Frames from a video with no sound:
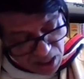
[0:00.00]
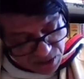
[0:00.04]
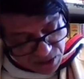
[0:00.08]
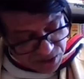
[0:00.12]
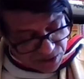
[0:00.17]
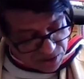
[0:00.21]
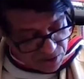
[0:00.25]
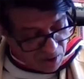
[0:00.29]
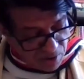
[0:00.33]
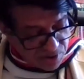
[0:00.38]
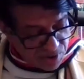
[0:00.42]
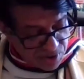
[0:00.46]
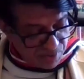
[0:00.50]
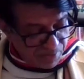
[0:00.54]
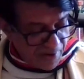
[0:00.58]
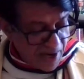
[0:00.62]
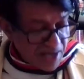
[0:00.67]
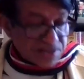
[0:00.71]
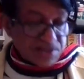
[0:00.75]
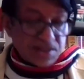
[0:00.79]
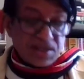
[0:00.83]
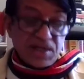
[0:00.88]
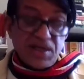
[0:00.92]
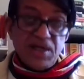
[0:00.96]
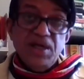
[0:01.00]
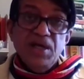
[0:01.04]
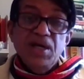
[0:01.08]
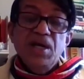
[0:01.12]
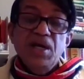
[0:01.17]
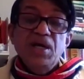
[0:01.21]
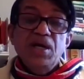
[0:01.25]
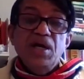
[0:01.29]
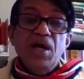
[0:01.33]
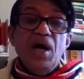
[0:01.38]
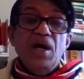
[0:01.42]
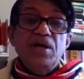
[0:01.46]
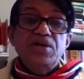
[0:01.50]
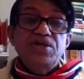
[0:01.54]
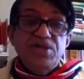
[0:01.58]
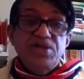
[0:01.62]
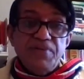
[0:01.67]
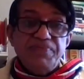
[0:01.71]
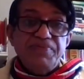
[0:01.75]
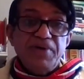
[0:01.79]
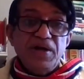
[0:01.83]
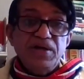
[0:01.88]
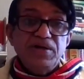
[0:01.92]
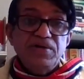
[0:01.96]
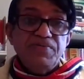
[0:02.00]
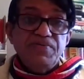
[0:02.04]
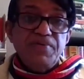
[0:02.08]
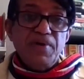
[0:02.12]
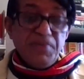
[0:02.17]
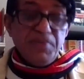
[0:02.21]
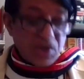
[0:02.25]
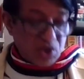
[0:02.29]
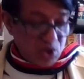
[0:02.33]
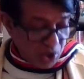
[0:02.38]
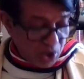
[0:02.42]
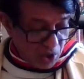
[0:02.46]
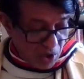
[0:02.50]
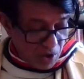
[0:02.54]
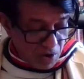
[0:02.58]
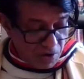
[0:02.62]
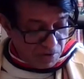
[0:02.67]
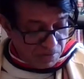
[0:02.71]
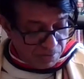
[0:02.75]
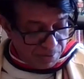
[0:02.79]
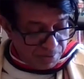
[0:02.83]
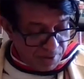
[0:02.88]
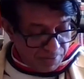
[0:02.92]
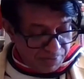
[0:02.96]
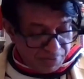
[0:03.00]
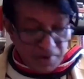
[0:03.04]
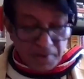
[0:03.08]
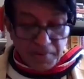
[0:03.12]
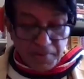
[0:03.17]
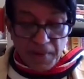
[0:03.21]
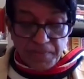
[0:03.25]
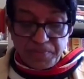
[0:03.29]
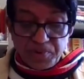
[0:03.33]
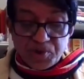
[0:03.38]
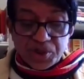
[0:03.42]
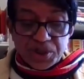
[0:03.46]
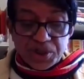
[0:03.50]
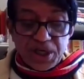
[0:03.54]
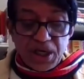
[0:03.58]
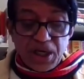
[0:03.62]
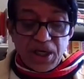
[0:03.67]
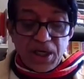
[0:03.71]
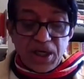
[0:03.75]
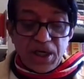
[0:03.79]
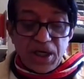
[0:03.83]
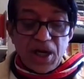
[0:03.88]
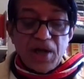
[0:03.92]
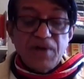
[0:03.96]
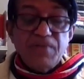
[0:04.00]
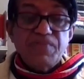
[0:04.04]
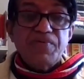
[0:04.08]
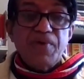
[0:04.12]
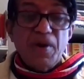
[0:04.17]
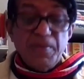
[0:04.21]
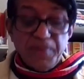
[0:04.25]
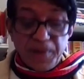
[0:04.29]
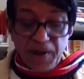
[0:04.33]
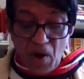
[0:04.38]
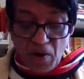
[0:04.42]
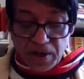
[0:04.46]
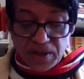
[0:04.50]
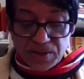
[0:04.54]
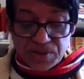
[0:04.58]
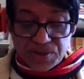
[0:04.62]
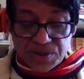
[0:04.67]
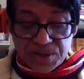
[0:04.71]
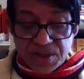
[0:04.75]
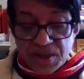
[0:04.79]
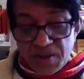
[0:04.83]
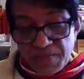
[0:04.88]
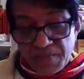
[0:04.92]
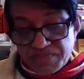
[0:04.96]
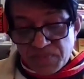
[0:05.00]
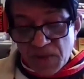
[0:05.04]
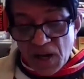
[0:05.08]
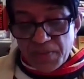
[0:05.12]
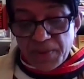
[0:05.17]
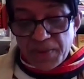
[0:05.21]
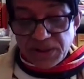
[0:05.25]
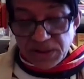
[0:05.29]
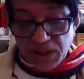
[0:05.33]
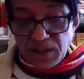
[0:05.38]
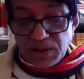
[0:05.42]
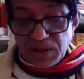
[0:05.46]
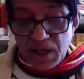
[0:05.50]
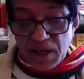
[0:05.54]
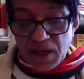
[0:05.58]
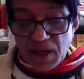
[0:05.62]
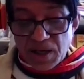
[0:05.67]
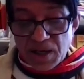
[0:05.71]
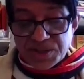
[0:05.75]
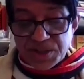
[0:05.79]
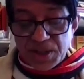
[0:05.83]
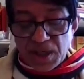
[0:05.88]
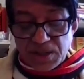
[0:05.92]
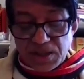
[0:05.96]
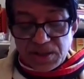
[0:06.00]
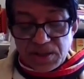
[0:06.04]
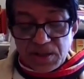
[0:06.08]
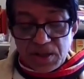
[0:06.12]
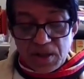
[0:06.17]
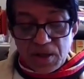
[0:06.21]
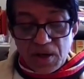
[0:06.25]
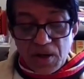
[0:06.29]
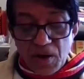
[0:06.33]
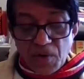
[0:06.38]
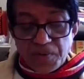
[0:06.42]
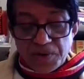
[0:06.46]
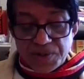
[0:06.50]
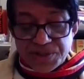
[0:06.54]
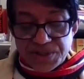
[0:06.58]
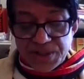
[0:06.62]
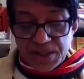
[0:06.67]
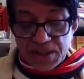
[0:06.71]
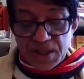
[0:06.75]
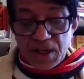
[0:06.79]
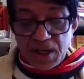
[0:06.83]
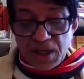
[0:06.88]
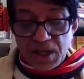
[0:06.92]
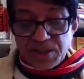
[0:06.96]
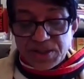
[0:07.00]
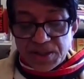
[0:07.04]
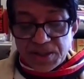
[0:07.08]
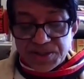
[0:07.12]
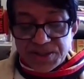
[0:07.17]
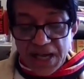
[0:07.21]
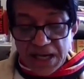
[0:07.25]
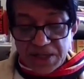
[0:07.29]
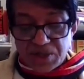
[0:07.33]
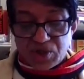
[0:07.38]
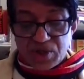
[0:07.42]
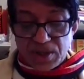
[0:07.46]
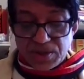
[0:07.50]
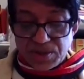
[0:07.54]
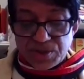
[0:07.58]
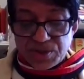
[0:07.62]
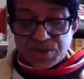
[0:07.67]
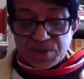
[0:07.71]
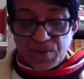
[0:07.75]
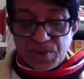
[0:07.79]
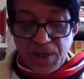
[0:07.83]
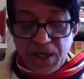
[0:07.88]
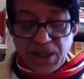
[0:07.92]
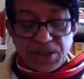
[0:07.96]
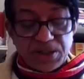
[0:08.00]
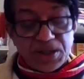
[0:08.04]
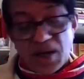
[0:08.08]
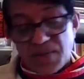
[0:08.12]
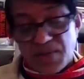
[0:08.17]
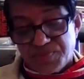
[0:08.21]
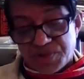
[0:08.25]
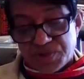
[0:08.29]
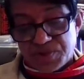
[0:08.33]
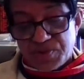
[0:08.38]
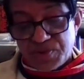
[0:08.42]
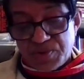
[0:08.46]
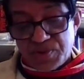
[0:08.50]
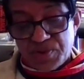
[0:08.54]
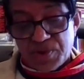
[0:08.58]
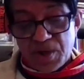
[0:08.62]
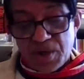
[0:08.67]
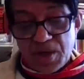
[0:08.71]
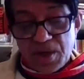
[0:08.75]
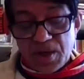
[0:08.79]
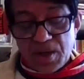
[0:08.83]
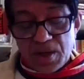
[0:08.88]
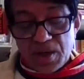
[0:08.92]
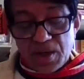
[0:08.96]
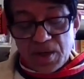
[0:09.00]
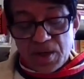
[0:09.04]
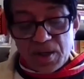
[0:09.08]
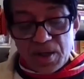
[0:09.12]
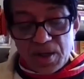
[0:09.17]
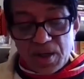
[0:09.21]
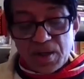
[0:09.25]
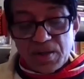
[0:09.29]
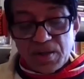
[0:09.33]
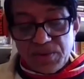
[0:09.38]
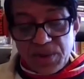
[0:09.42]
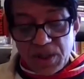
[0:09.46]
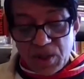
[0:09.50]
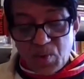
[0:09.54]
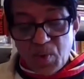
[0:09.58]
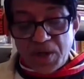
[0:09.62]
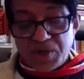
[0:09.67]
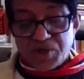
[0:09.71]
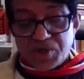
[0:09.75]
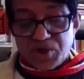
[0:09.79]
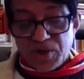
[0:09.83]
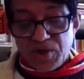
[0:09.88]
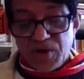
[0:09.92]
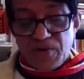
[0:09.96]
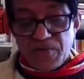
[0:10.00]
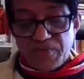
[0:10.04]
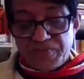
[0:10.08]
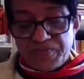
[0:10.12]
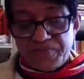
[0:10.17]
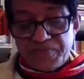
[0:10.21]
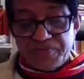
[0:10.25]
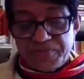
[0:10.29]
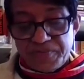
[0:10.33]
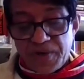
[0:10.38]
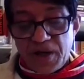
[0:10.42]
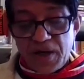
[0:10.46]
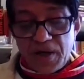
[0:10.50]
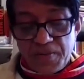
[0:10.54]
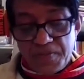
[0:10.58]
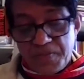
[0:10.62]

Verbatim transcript: Das is also vastly uh, different from a Chekhov, uh, from a Pushkin, and from a Lawrence. But then there are certain over intersections. So when it comes to the question of uh,